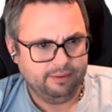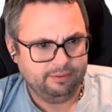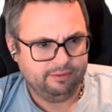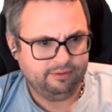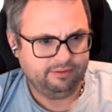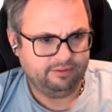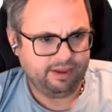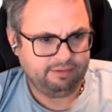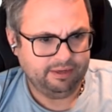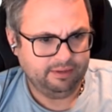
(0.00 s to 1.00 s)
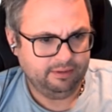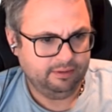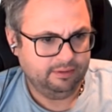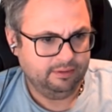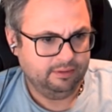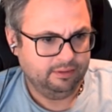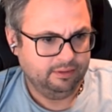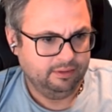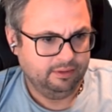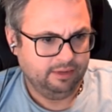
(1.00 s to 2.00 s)
It's a 7.
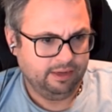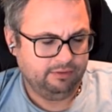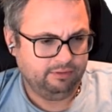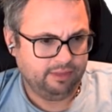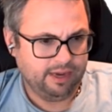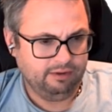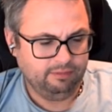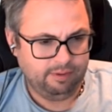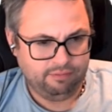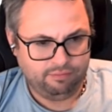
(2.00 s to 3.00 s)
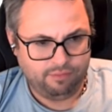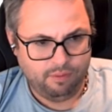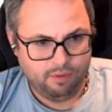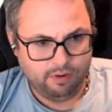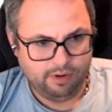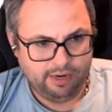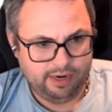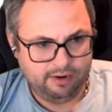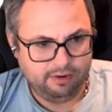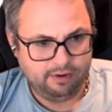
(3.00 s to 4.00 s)
Okay, so that gives me a 4
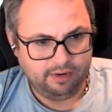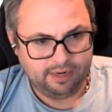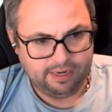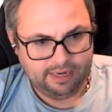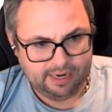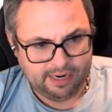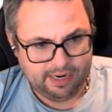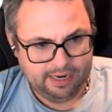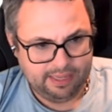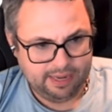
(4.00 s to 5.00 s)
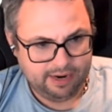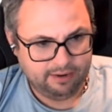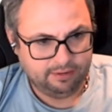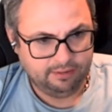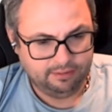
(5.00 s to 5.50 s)
here and a 9 there.